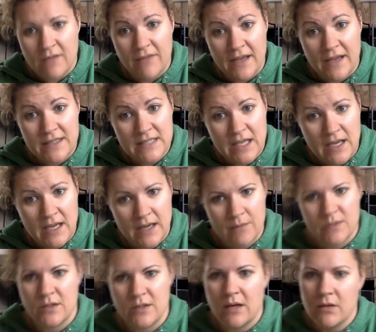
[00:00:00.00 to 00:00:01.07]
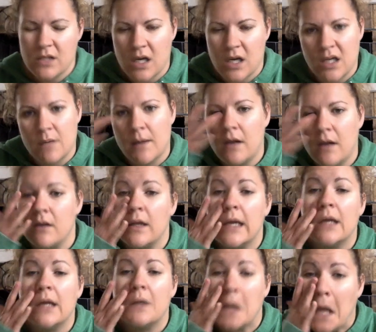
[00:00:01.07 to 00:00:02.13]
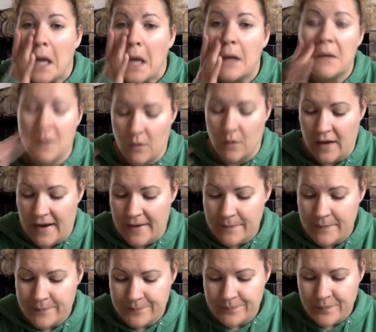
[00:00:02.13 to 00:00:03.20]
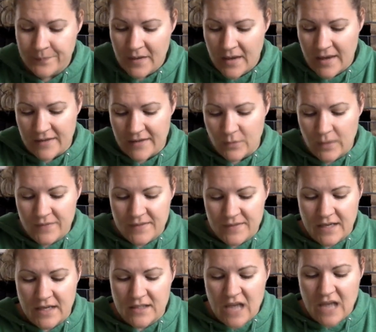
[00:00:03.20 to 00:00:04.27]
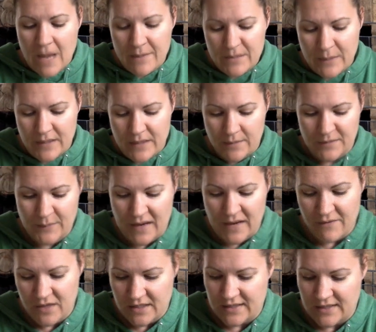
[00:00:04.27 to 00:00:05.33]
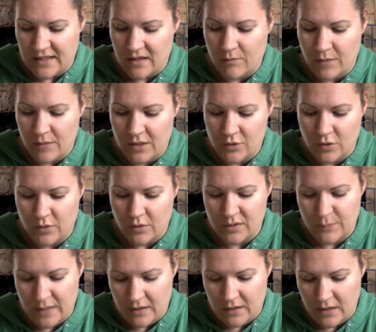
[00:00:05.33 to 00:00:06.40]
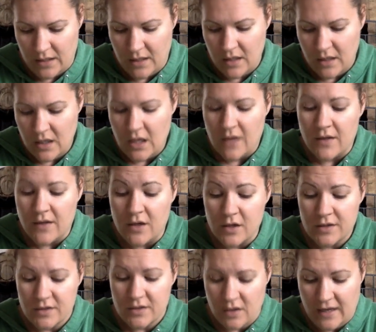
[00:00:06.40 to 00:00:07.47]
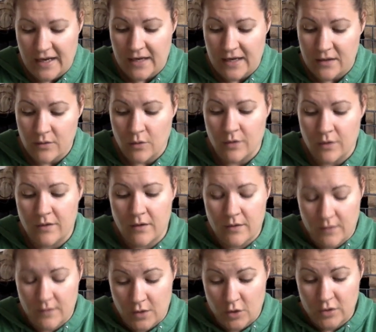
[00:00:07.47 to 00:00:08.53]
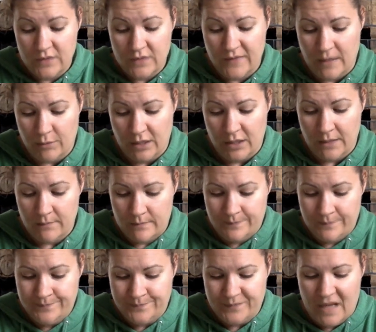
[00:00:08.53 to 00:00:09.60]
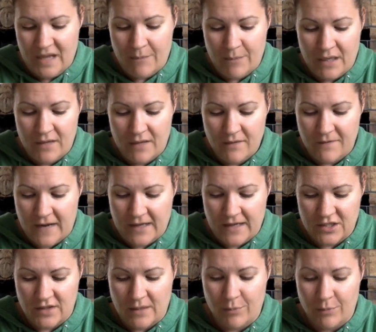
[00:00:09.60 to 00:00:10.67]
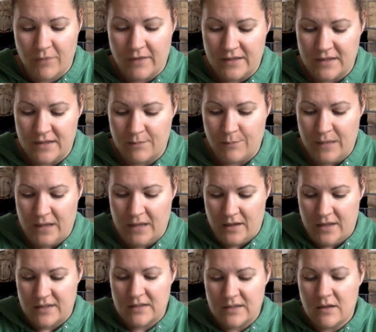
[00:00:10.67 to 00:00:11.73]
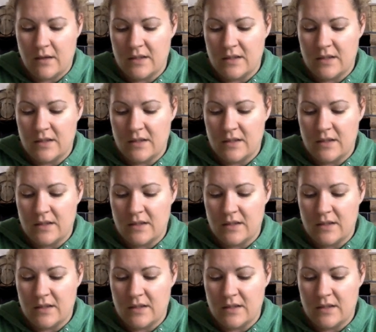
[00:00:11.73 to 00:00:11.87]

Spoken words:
of that time. So now we're talking about land again, okay? As we have seen, Thomas Putnam's man for the Salem ministry was Bailey. The Nurse clan, or the Nurse family, have been in the faction that prevented Bailey's